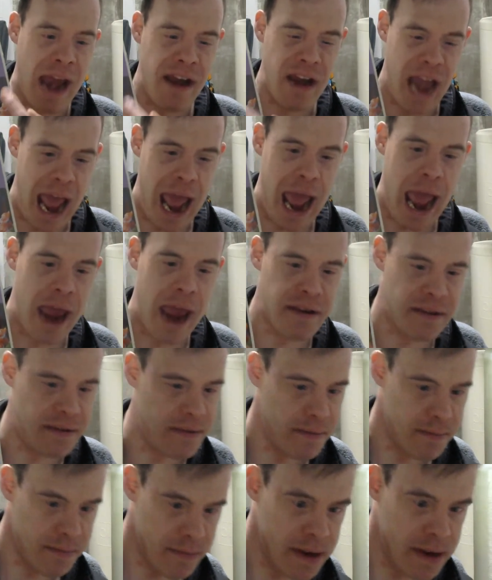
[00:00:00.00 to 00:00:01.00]
and
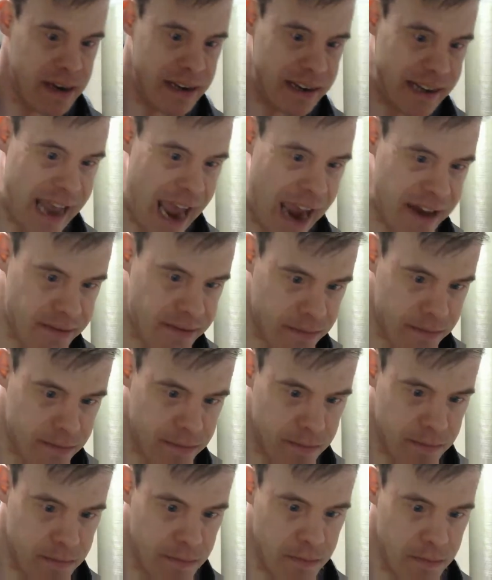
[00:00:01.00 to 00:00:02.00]
get
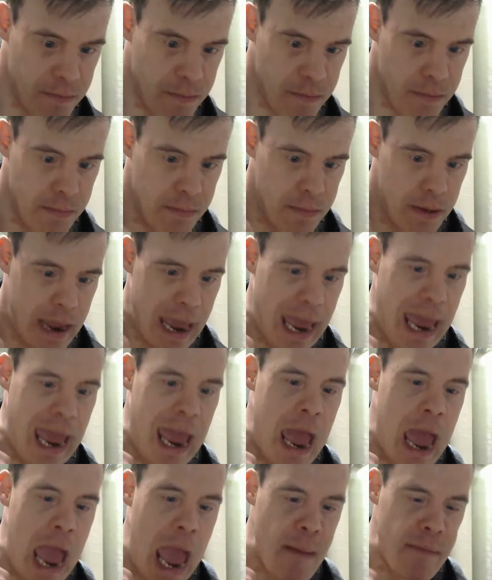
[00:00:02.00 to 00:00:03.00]

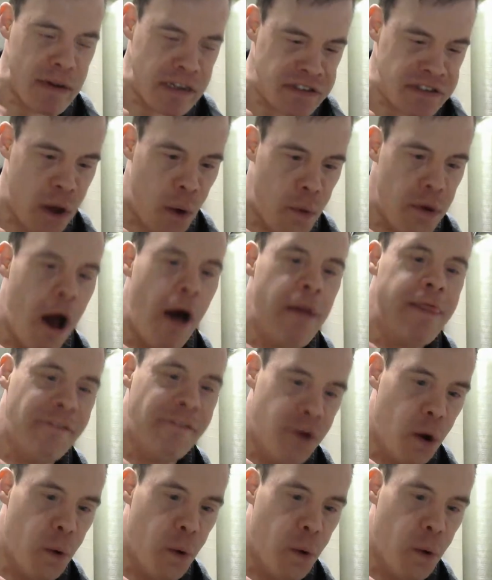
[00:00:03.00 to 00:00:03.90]
Emma Stone on the